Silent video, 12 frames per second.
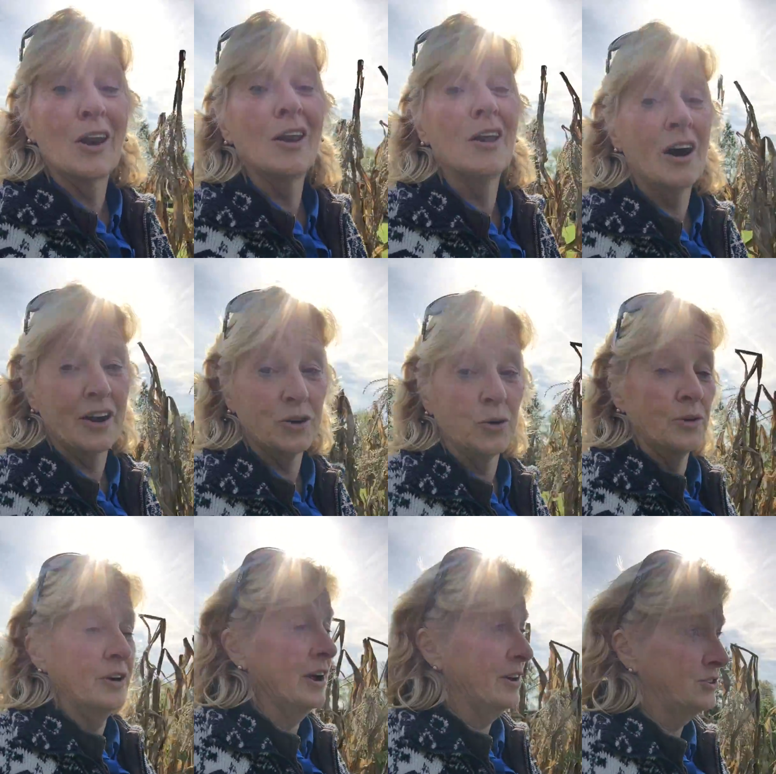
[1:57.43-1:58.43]
a lot of
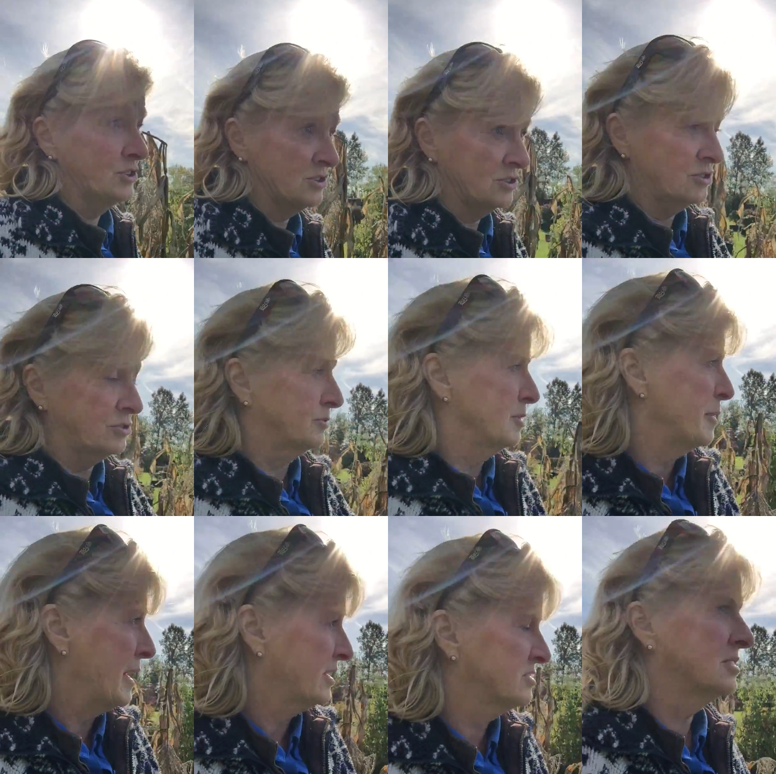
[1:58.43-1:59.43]
corn out of just these 3
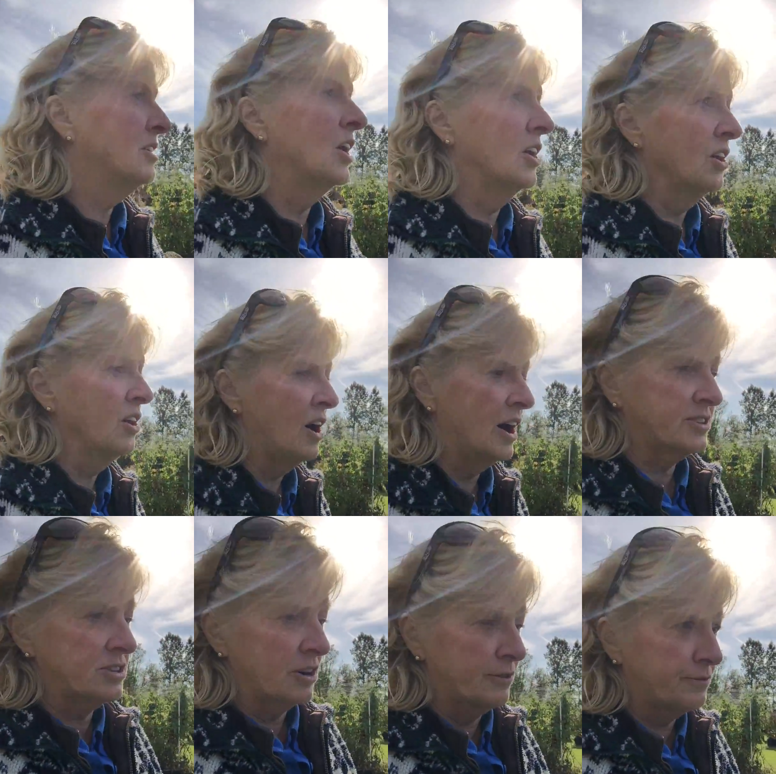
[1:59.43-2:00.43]
bags. A
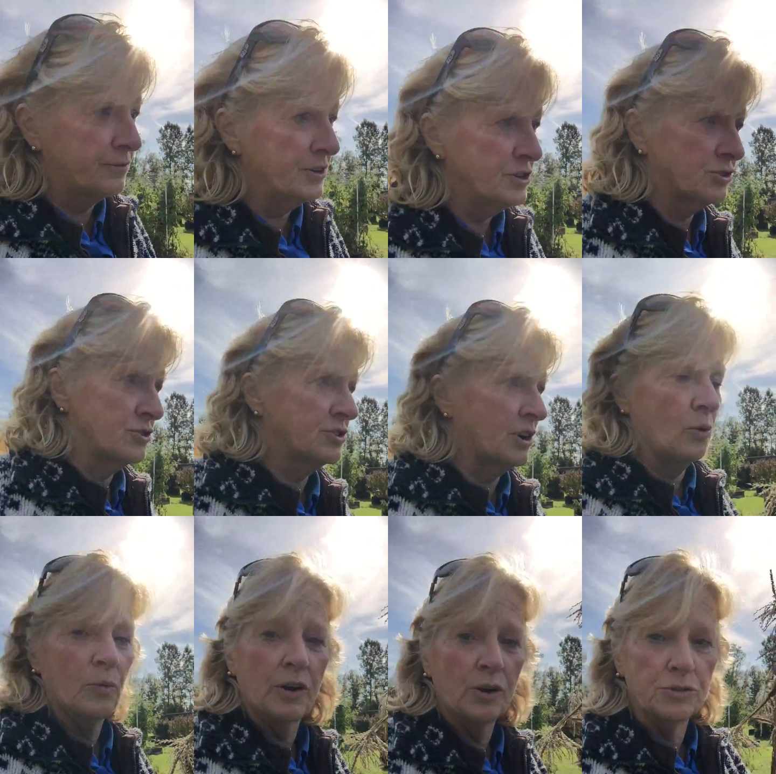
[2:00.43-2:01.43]
lot. Our freezer's got
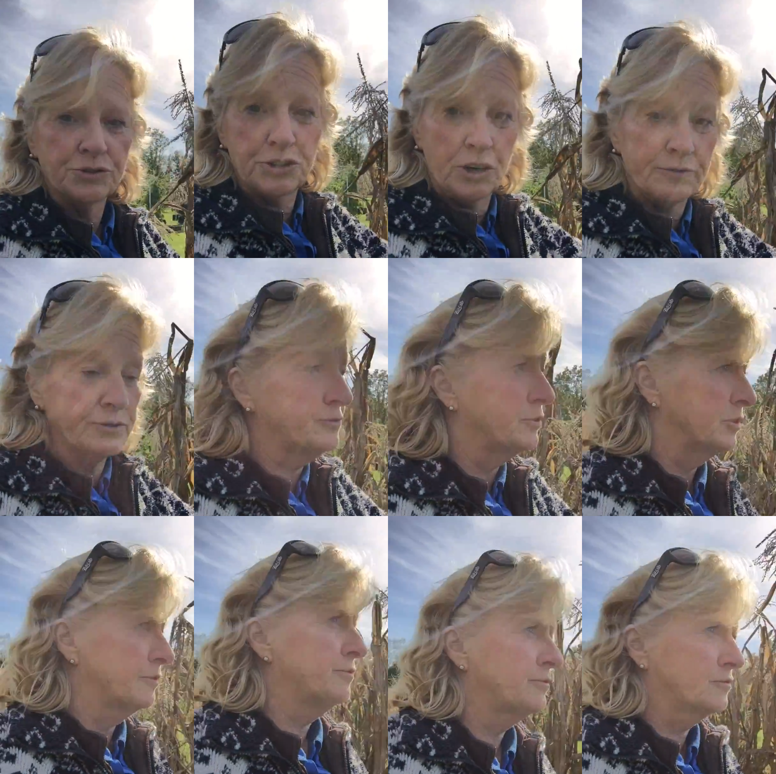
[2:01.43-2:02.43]
one whole shelf full
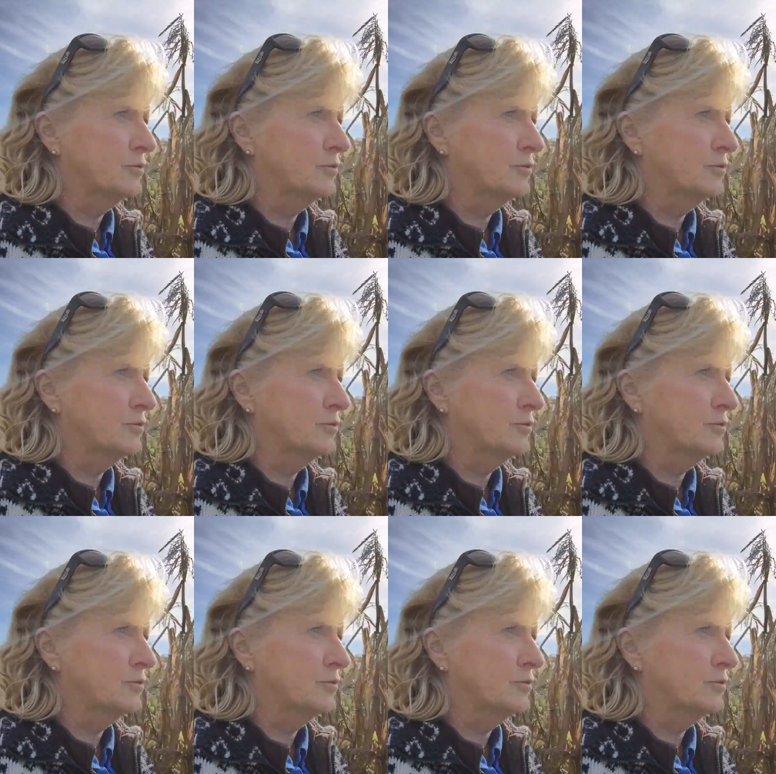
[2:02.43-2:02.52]
of